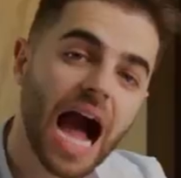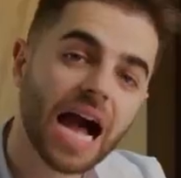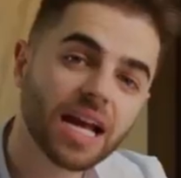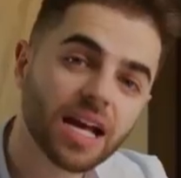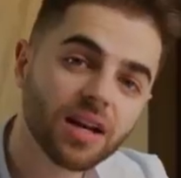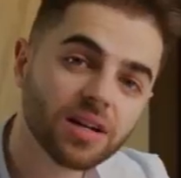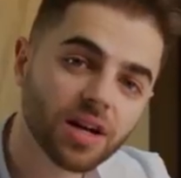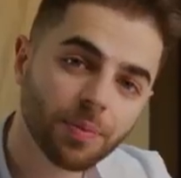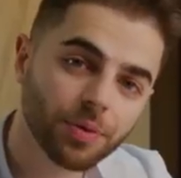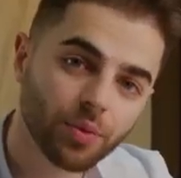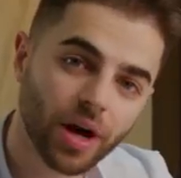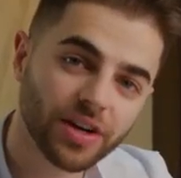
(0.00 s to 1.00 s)
A good
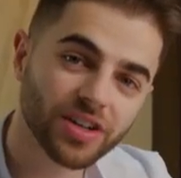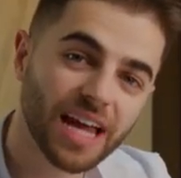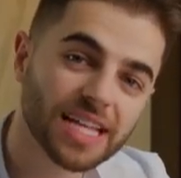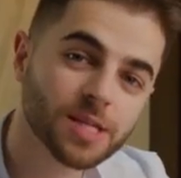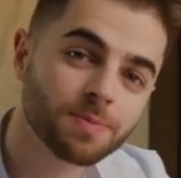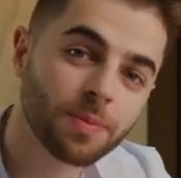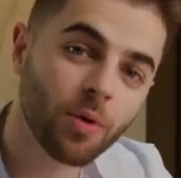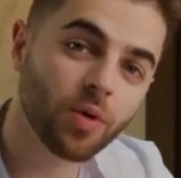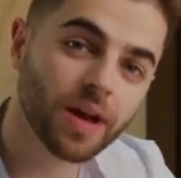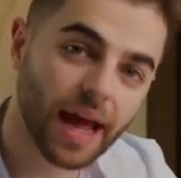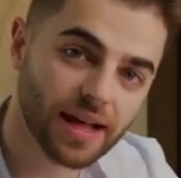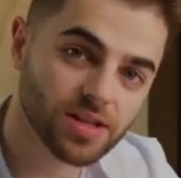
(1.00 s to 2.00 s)
copywriter lets people
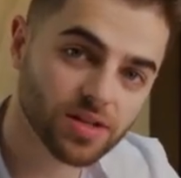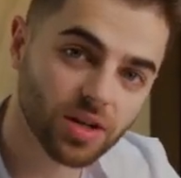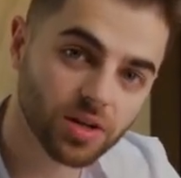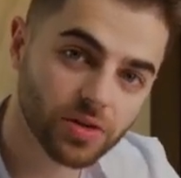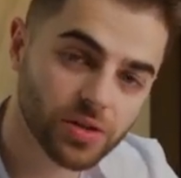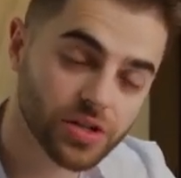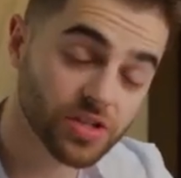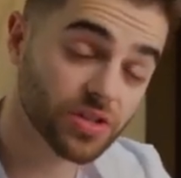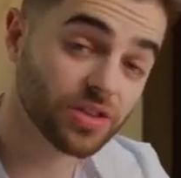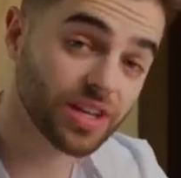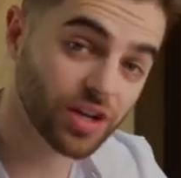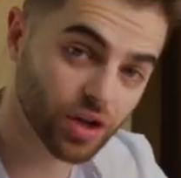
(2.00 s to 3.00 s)
get to the conclusions
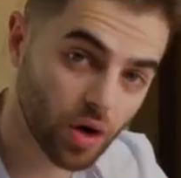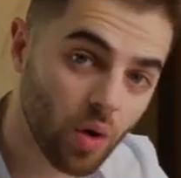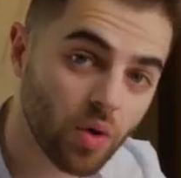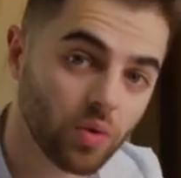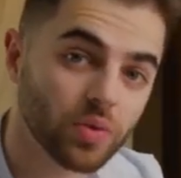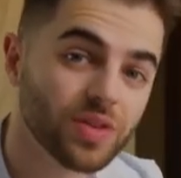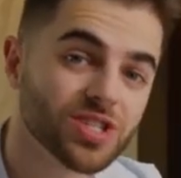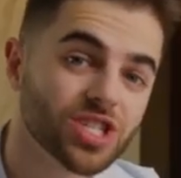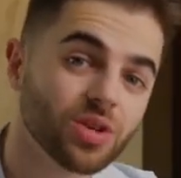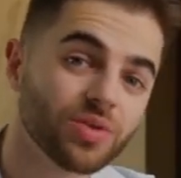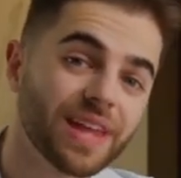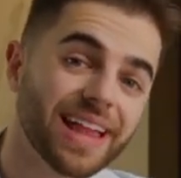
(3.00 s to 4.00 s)
on their own
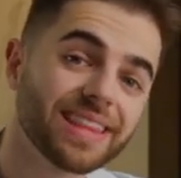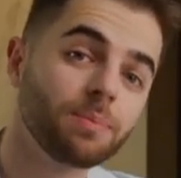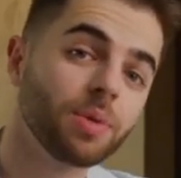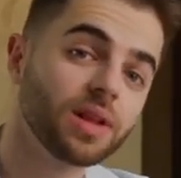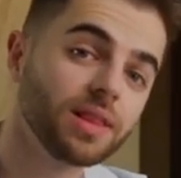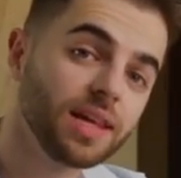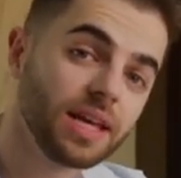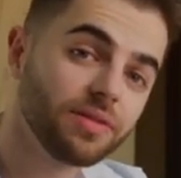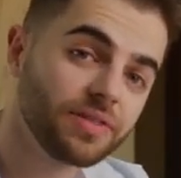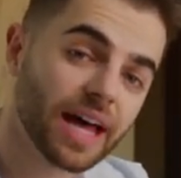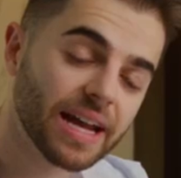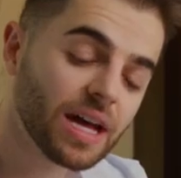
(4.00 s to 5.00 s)
so that they
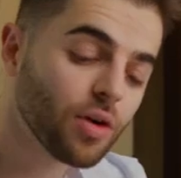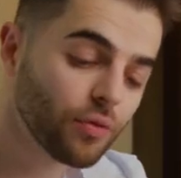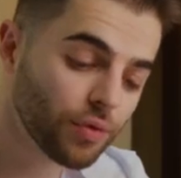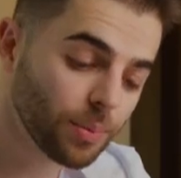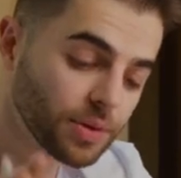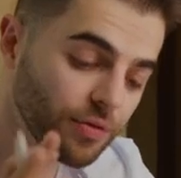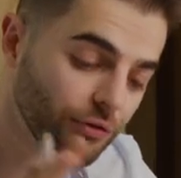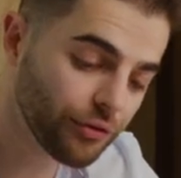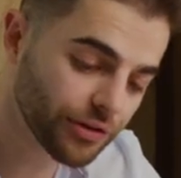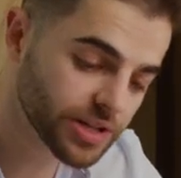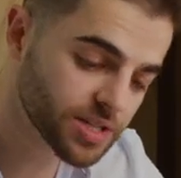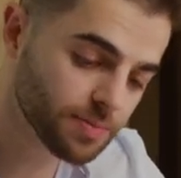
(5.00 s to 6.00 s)
believe that from the
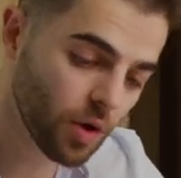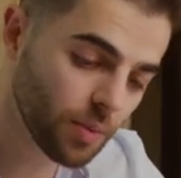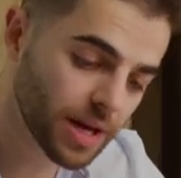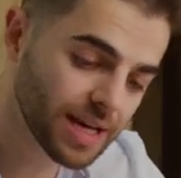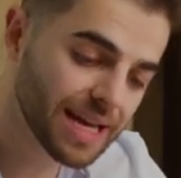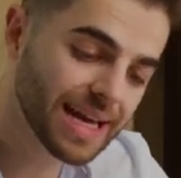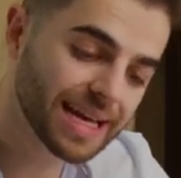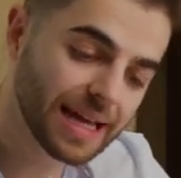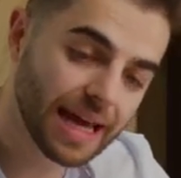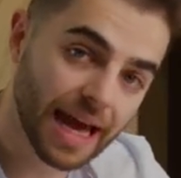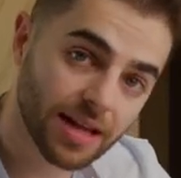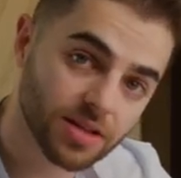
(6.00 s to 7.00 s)
first moment,
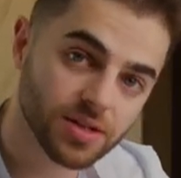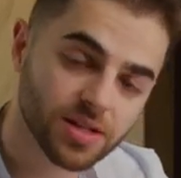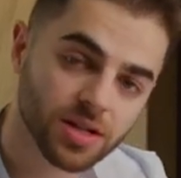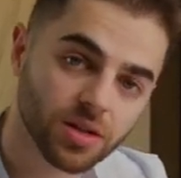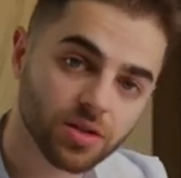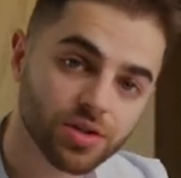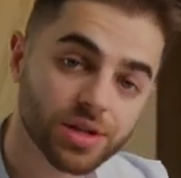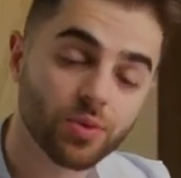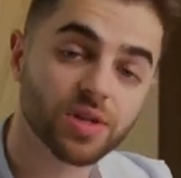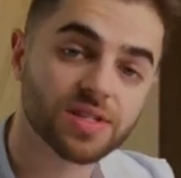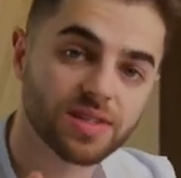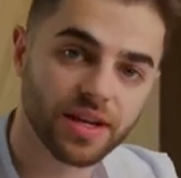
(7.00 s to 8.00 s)
getting to this conclusion
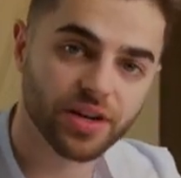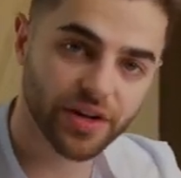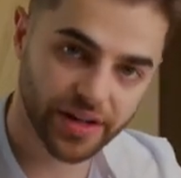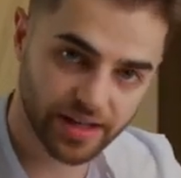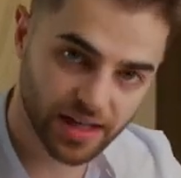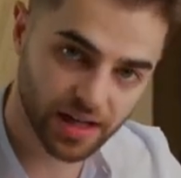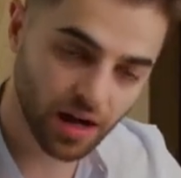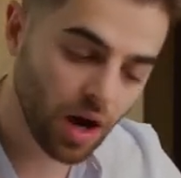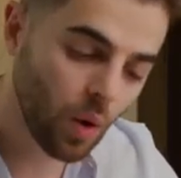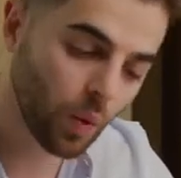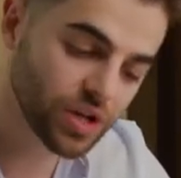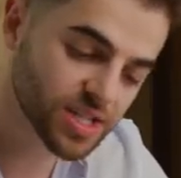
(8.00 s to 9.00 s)
was their idea.
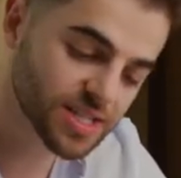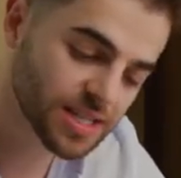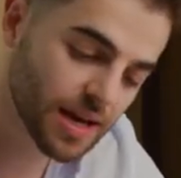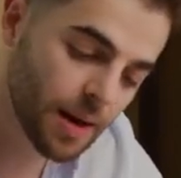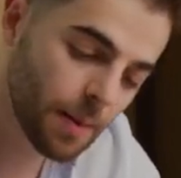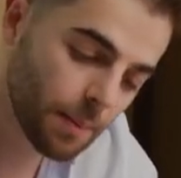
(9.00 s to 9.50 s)
We just